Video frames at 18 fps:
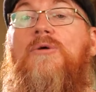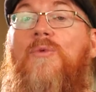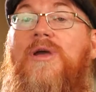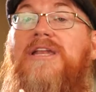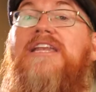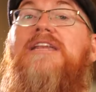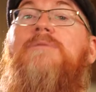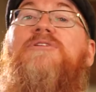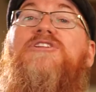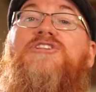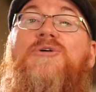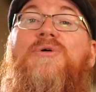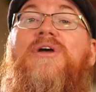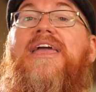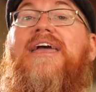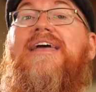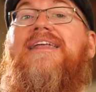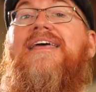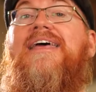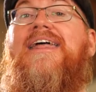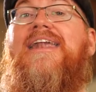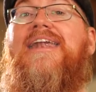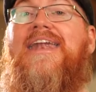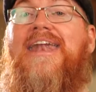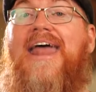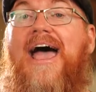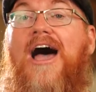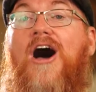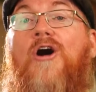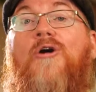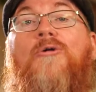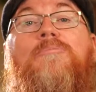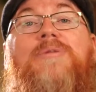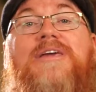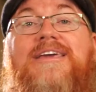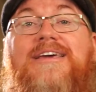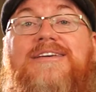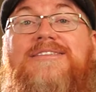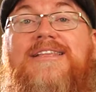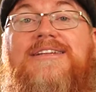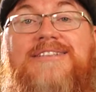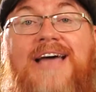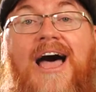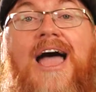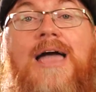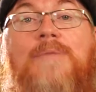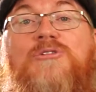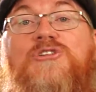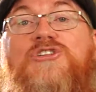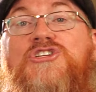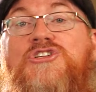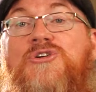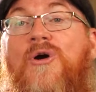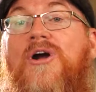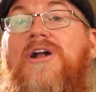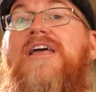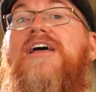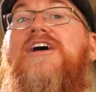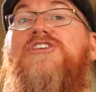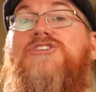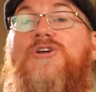We need to be doing it now because the time is short.